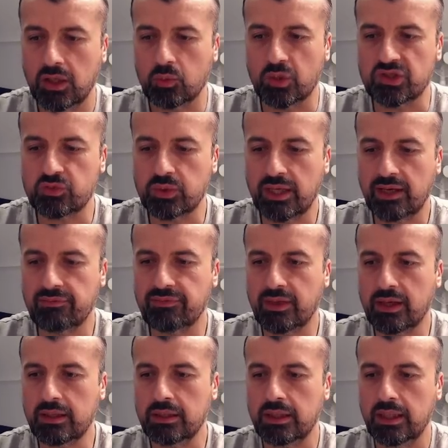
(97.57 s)
Once we have
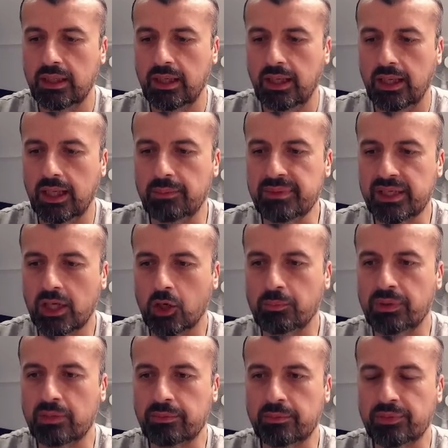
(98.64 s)
that, let me now
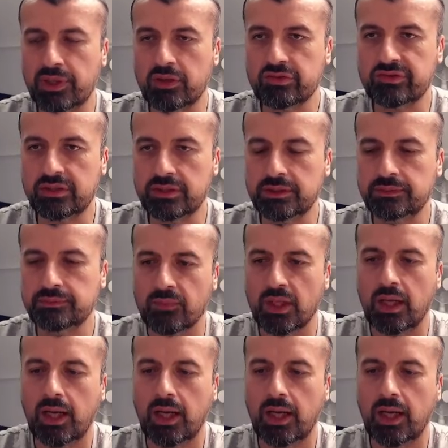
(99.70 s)
open up a browser.